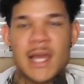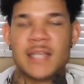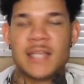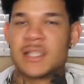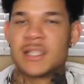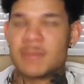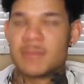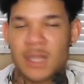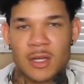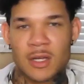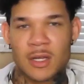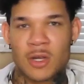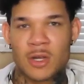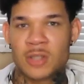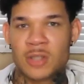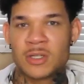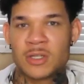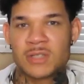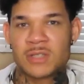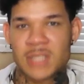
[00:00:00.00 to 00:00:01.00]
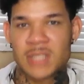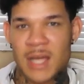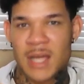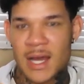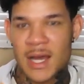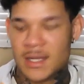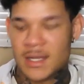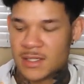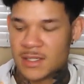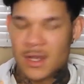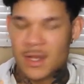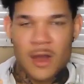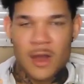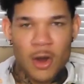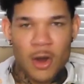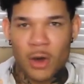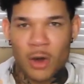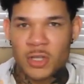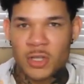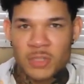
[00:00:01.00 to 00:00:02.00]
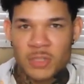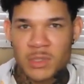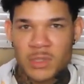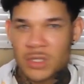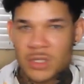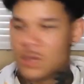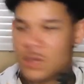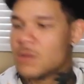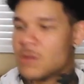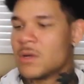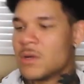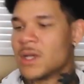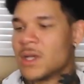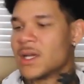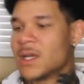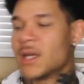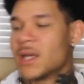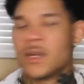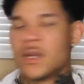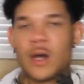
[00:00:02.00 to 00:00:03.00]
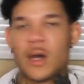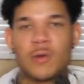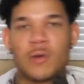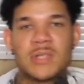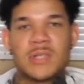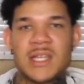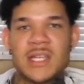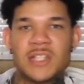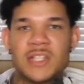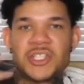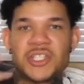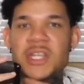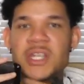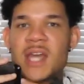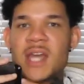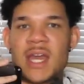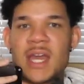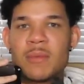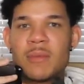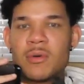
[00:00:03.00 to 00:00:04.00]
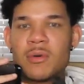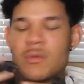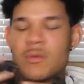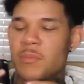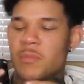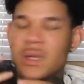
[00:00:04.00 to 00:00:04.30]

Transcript: something along those lines, all you would do get an OTG cable,